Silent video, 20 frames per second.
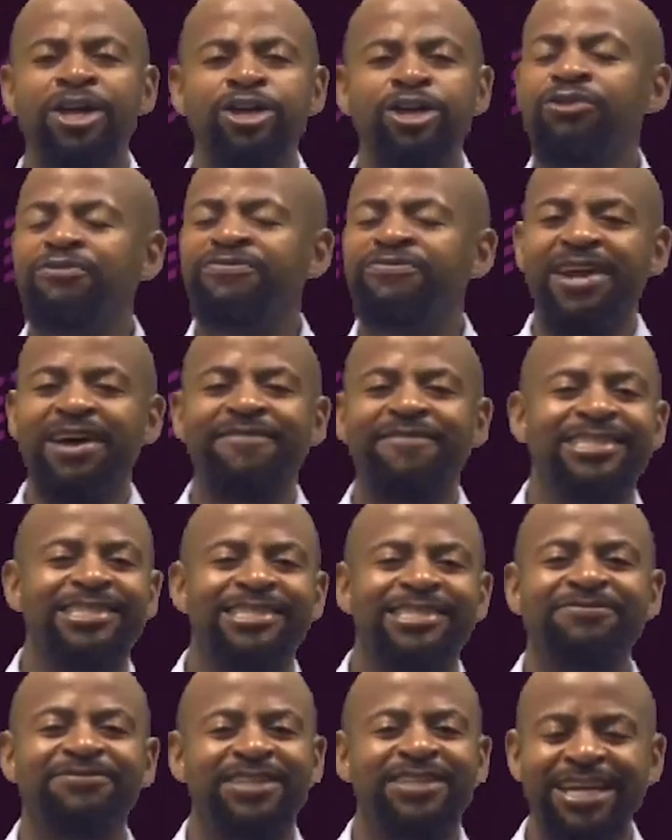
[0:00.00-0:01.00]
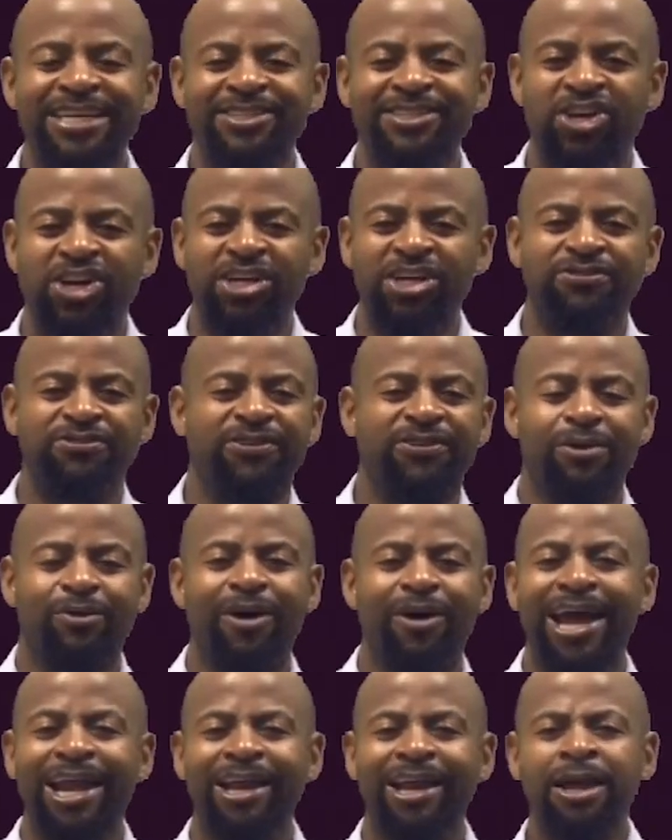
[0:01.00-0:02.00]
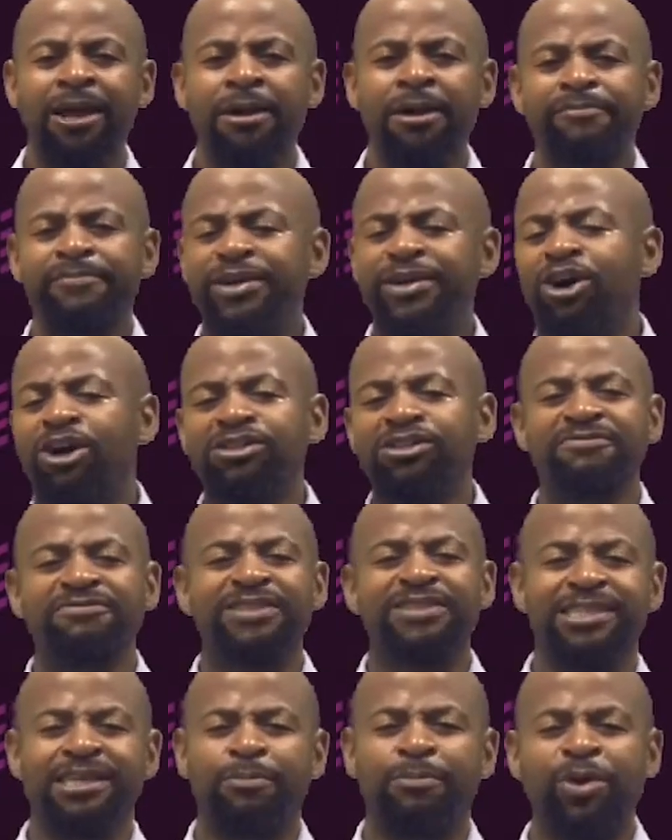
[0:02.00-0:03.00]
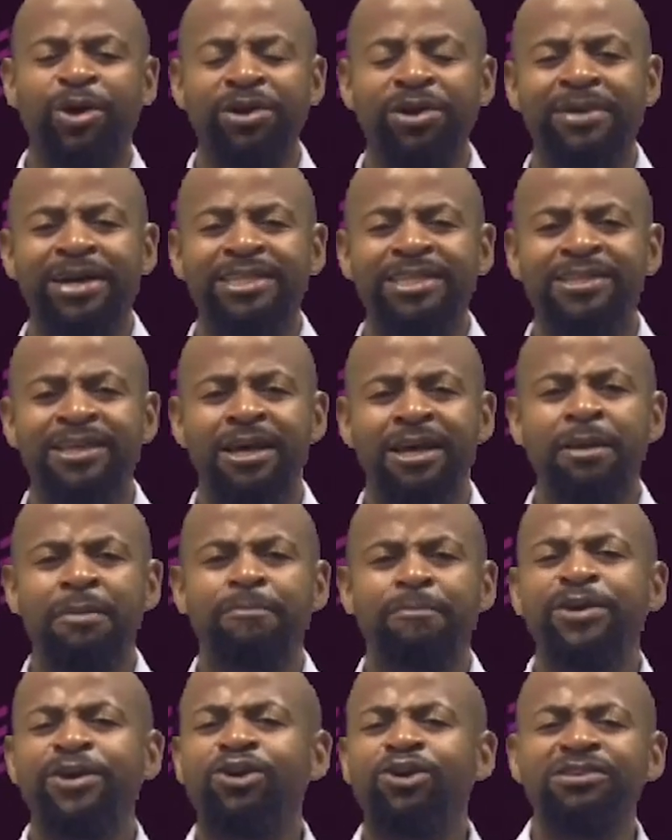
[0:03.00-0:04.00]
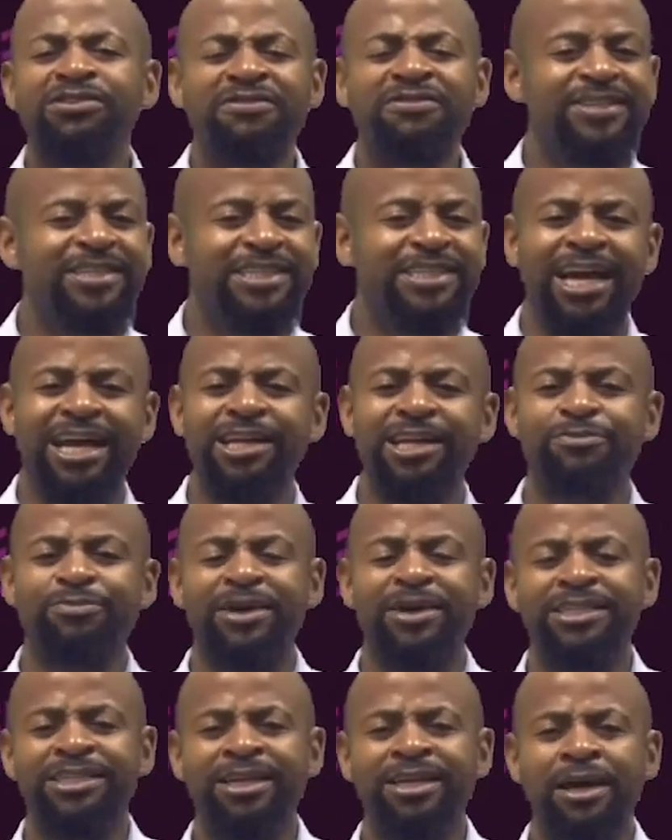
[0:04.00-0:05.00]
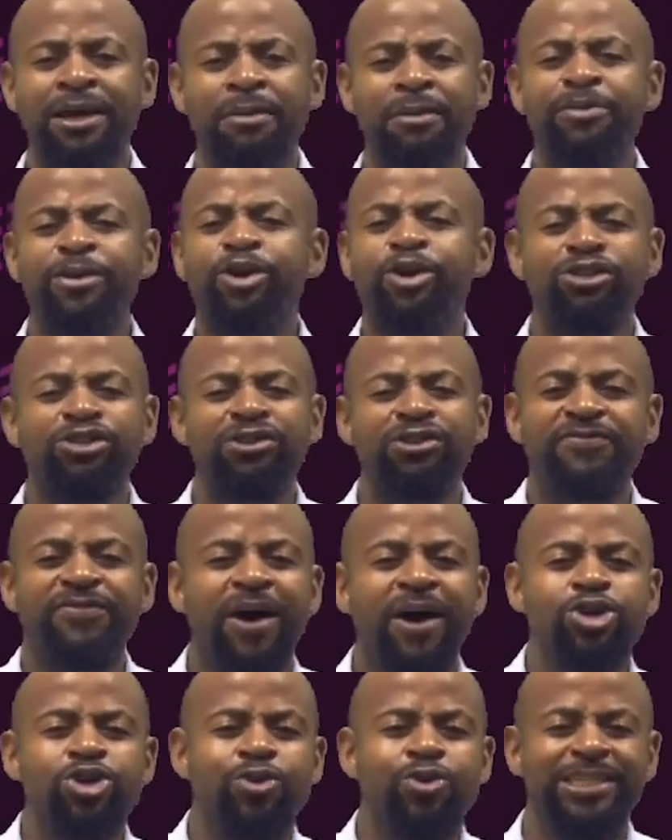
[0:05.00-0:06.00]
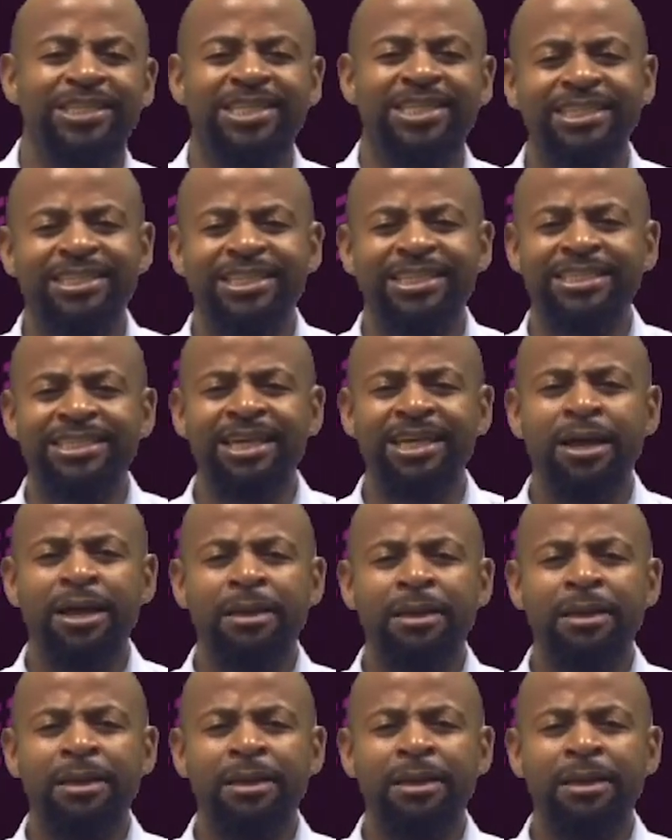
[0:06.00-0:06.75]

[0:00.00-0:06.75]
You've never served in church for a while because of disappointments, because of discouragement, because of how you were treated.